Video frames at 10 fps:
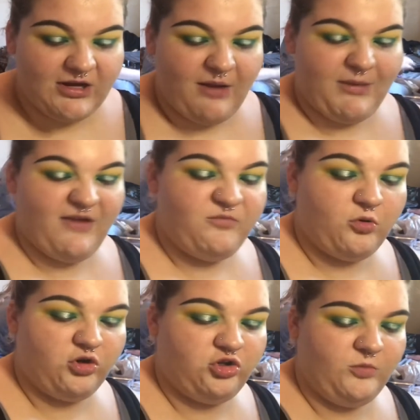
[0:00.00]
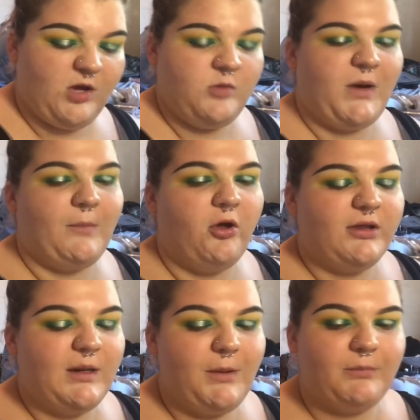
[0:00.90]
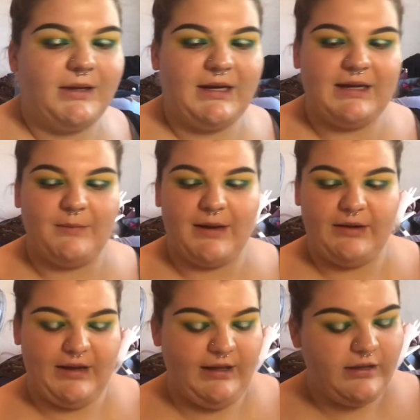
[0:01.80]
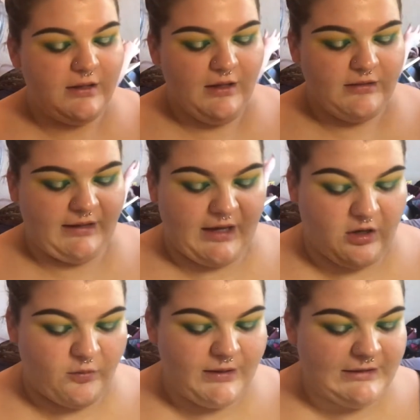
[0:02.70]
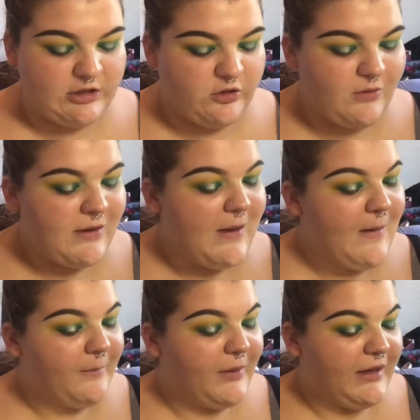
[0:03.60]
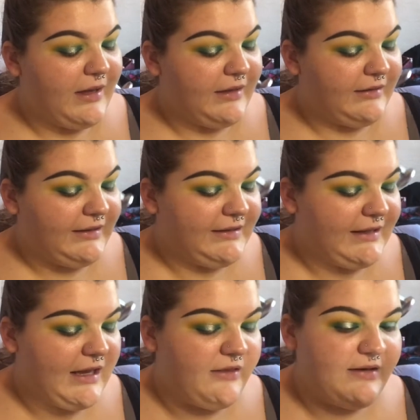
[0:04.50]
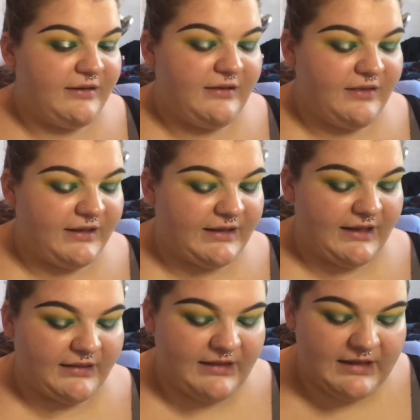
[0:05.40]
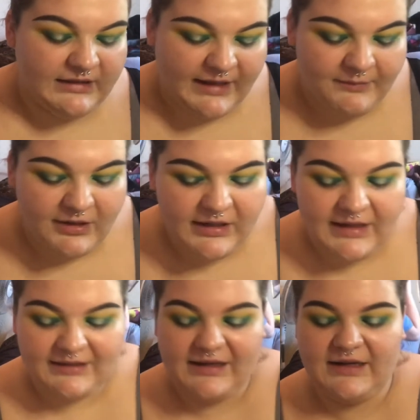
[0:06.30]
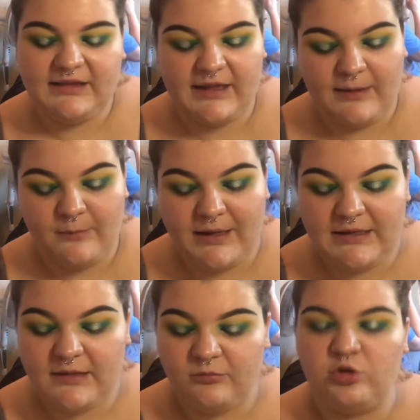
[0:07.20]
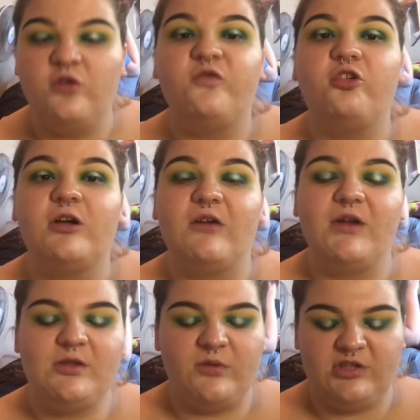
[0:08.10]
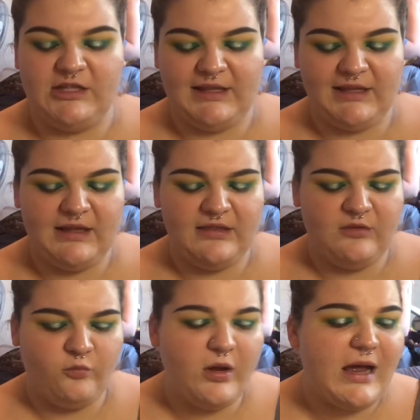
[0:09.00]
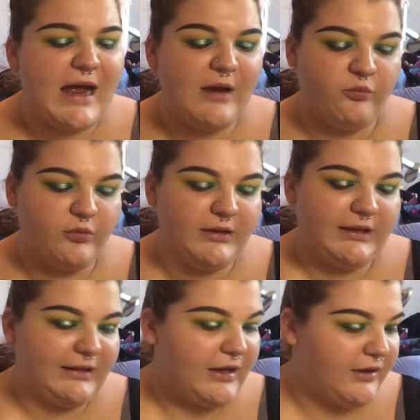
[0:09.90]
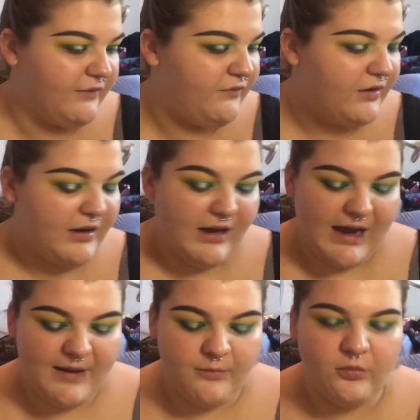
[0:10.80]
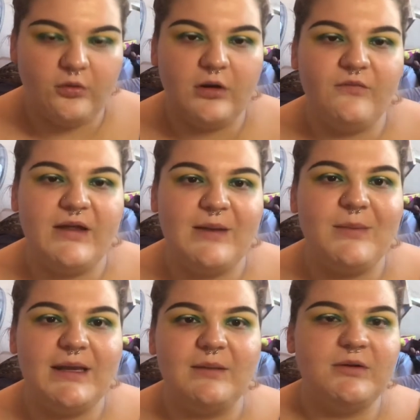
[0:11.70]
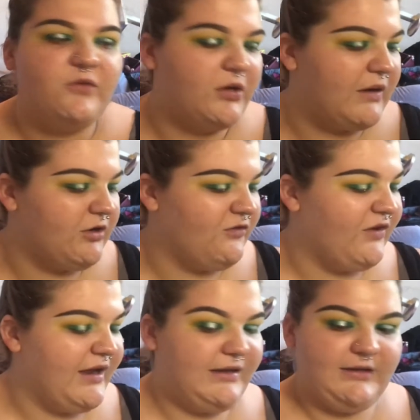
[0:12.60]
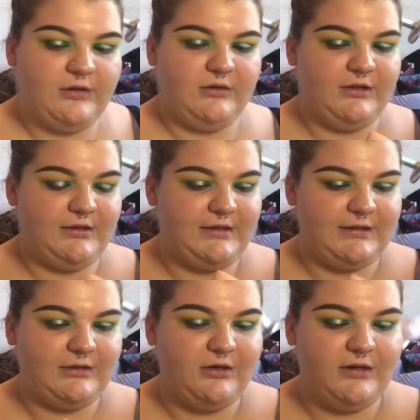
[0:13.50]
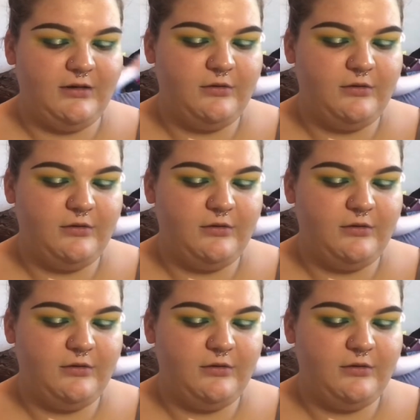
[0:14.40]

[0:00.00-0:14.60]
I may have poured too much, but I'm also going to be blending down my neck like I always do. But let's see how th this is. The claims on it is that it's like medium to full coverage, which is what I really love. I'm more of a medium to full coverage fan, so let's just get started.